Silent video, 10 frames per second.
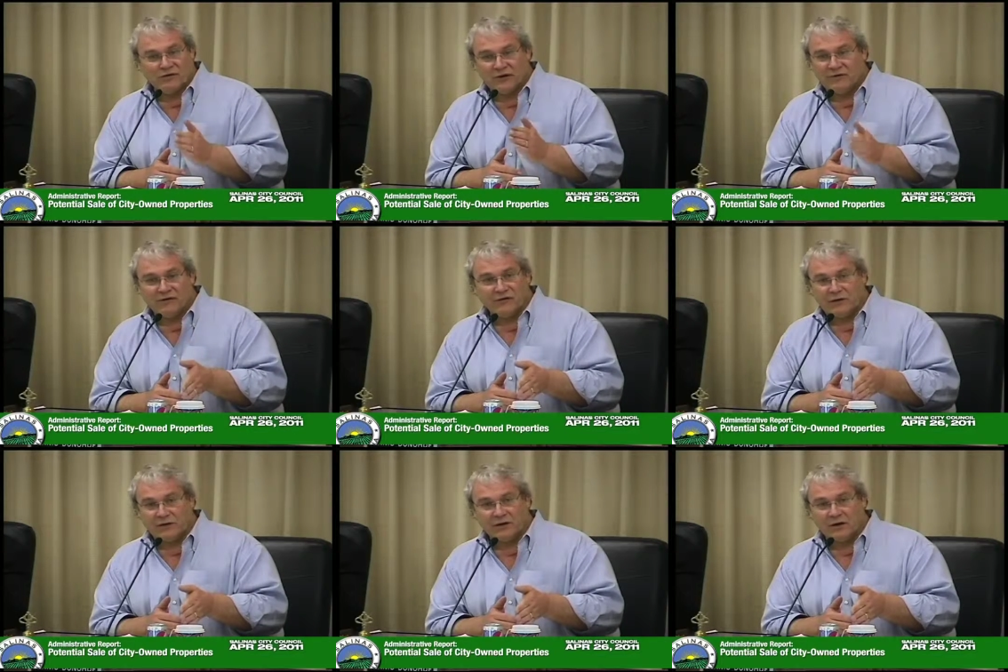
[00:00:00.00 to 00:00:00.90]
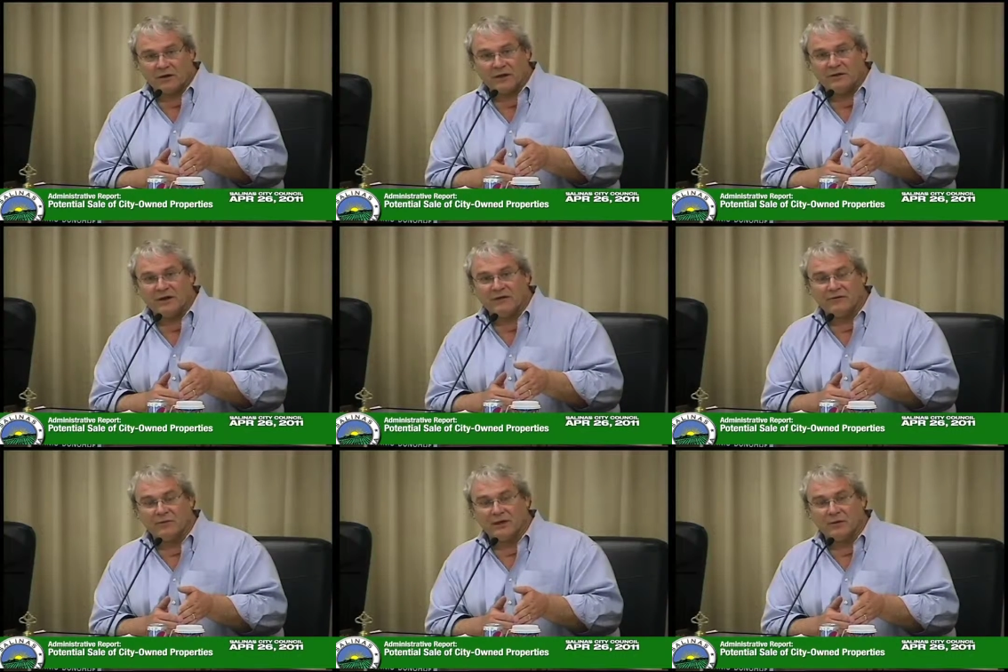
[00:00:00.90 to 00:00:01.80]
Jeff has certainly talked about that
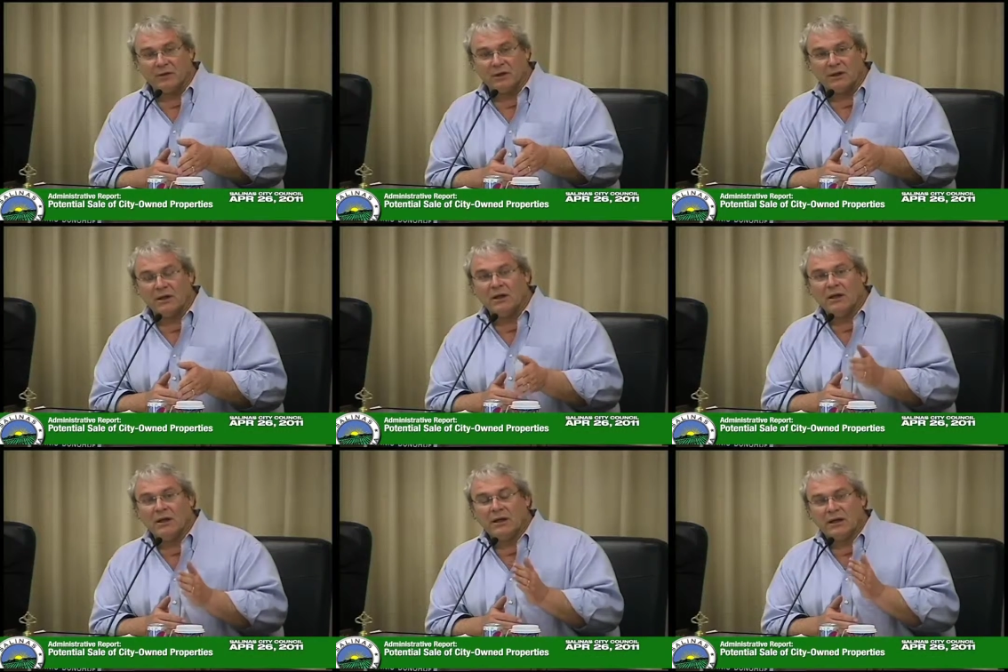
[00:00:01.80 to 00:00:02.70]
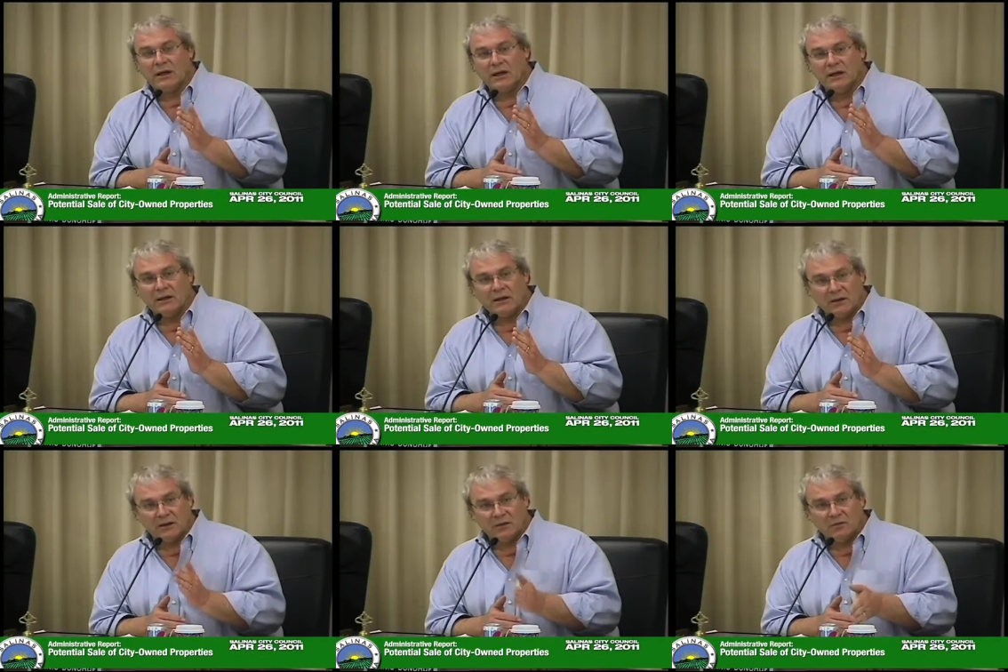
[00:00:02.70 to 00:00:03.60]
from day one, and
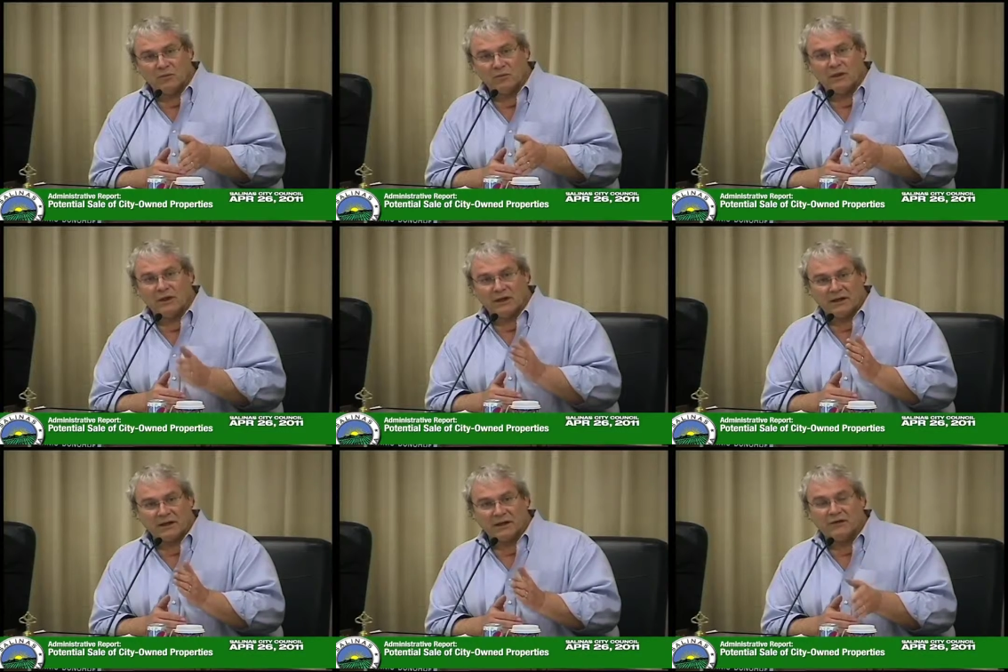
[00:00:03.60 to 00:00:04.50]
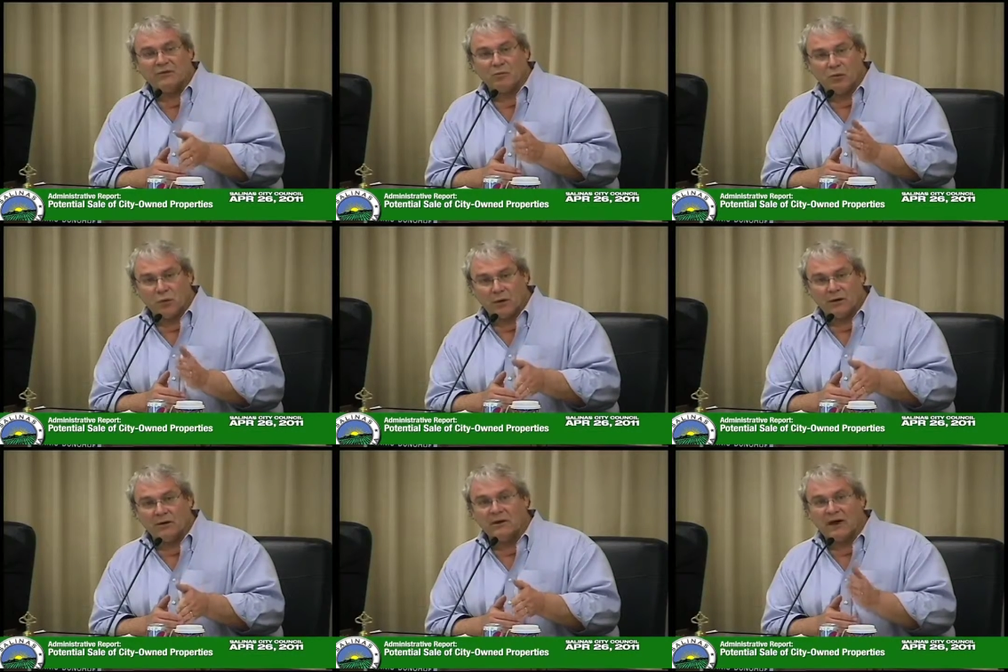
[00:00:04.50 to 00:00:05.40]
and and I think it's
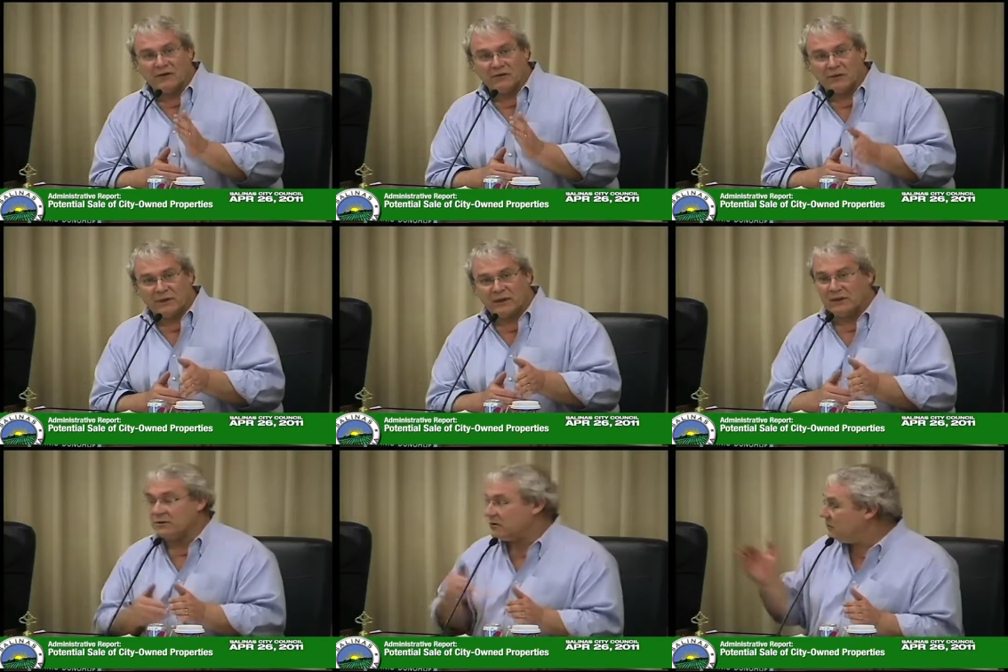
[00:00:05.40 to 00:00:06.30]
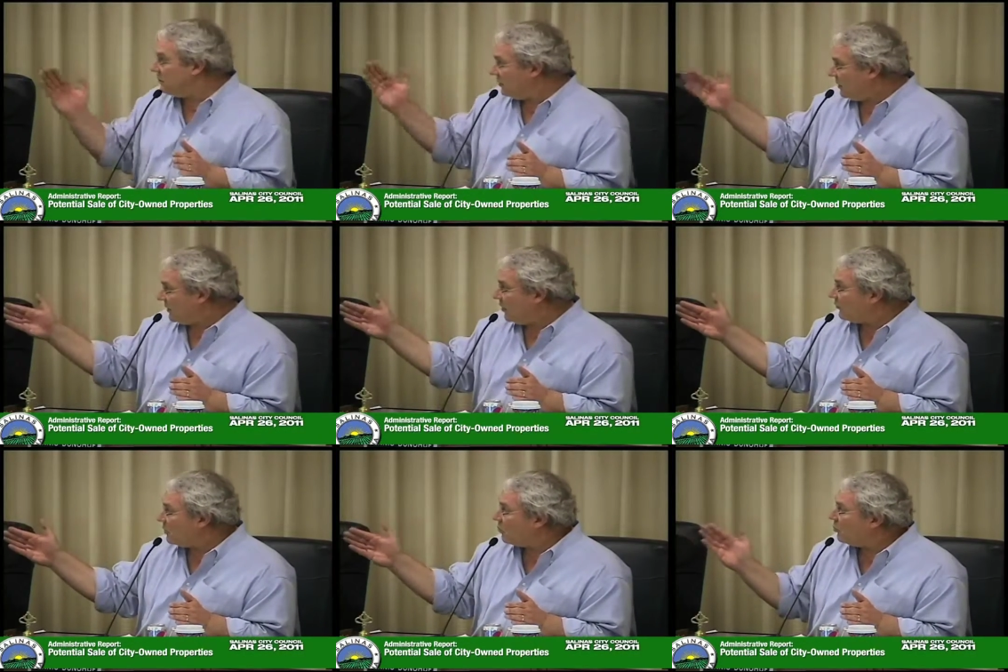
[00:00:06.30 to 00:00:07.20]
important after we get and
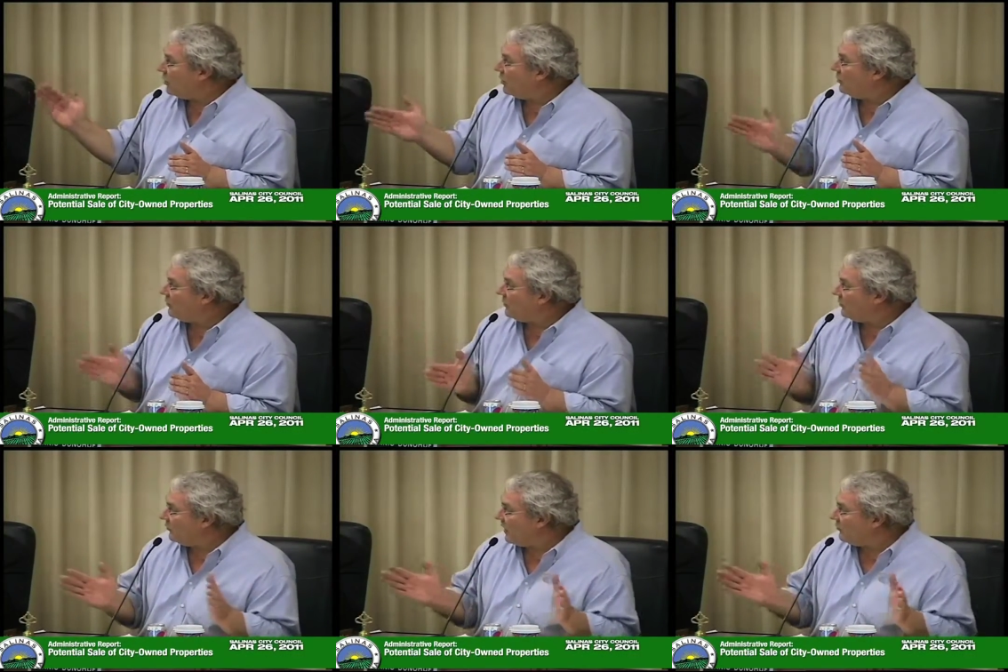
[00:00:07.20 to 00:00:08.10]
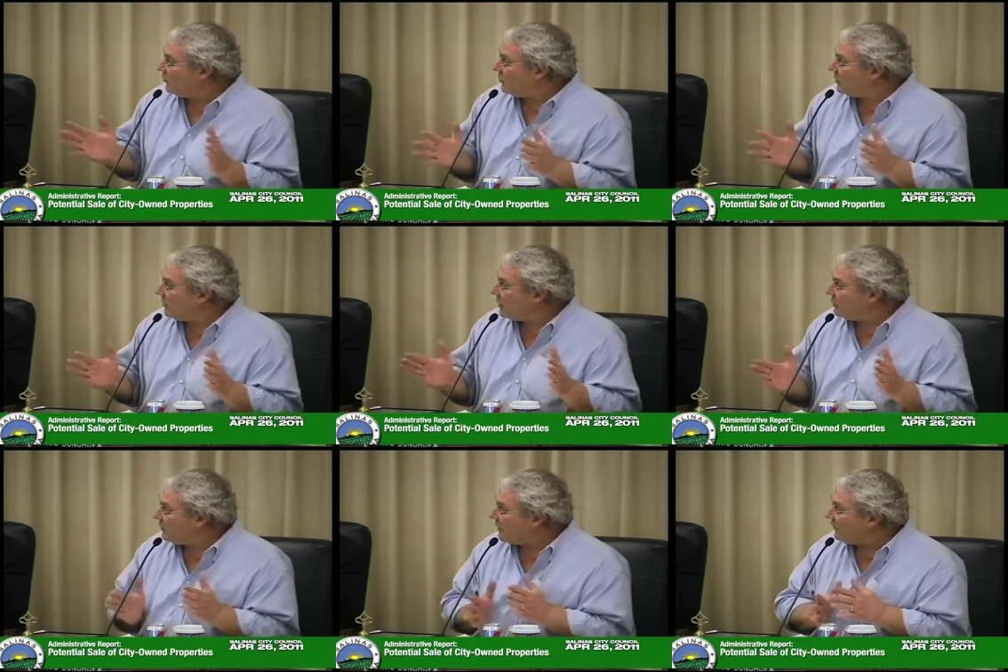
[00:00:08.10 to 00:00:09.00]
Councilmember Barrera is, is absolutely
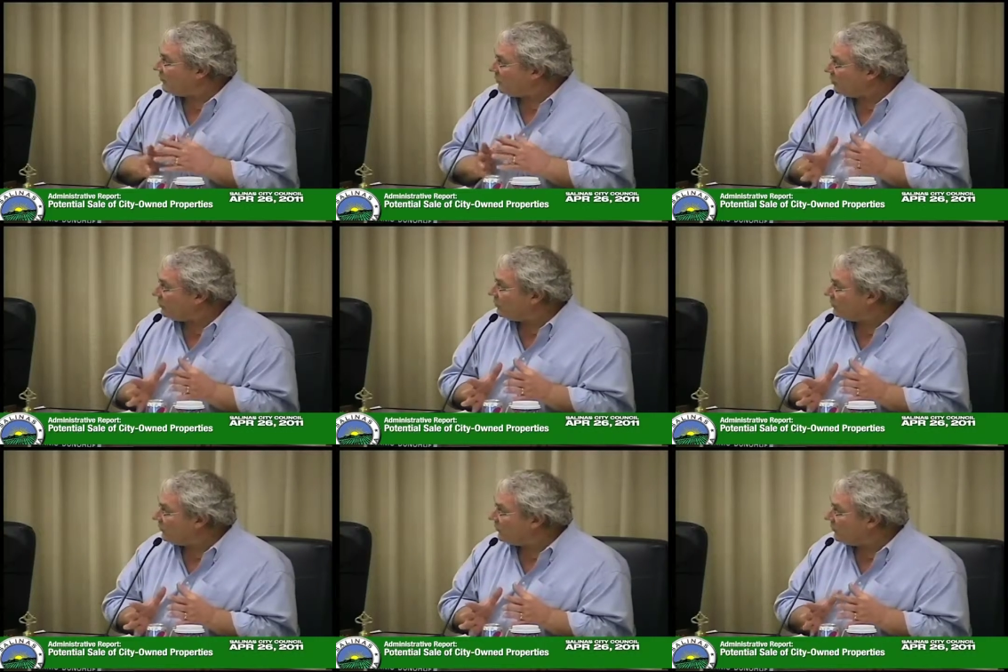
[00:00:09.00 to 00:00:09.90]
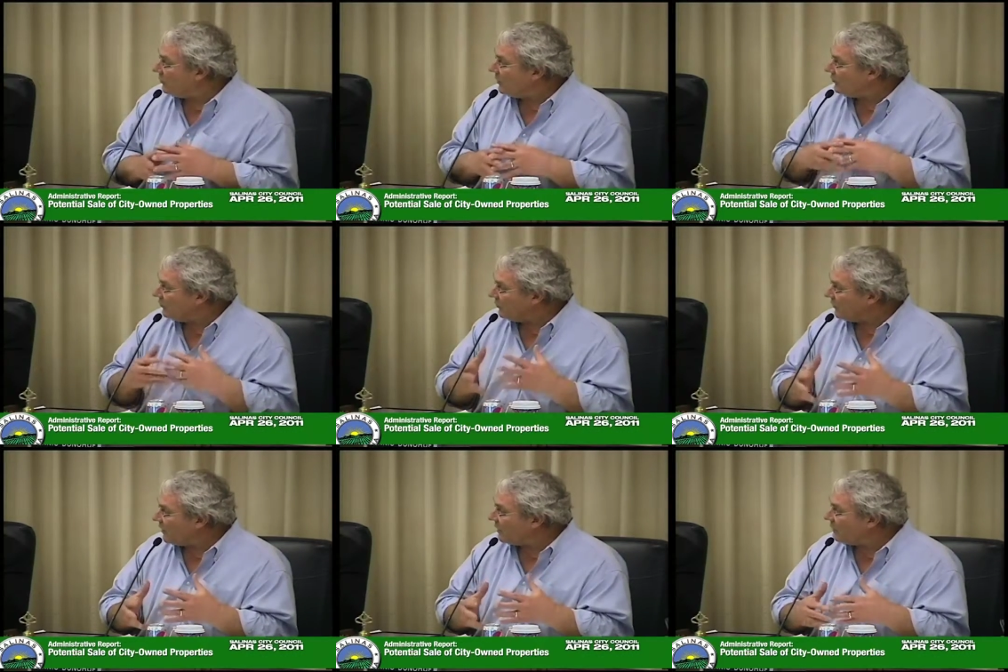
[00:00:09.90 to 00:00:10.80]
correct. We've got some near-term considerations
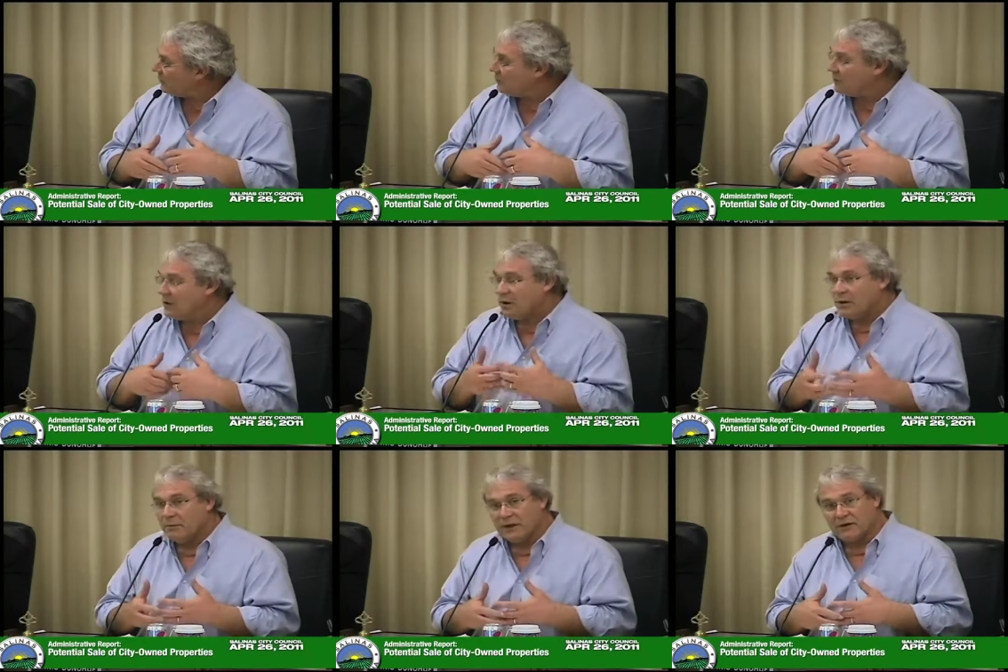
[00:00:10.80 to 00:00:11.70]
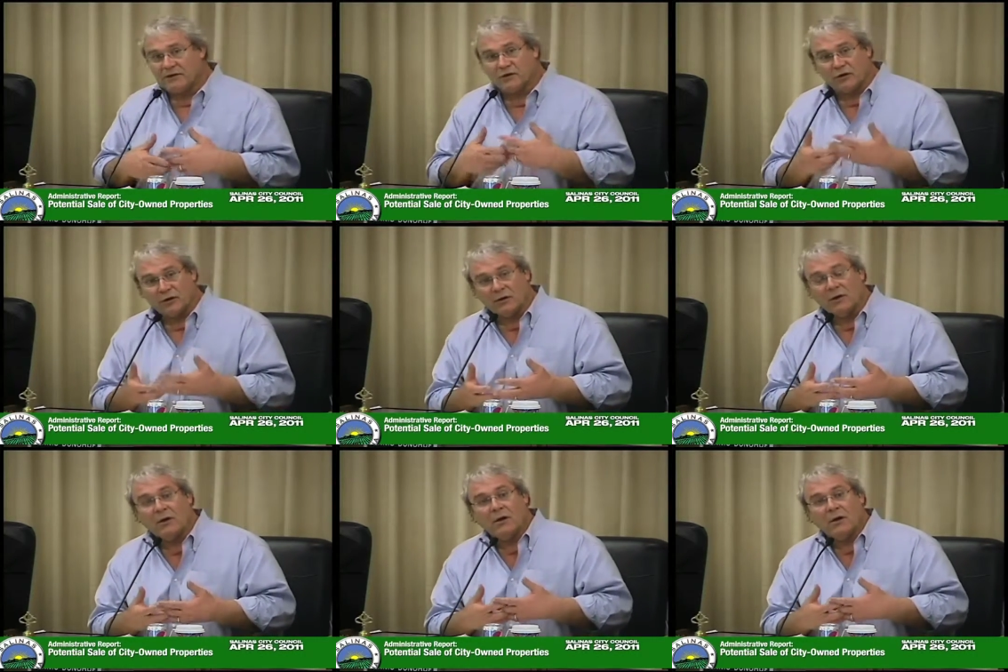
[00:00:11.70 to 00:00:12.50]
we've got to get through, make the turn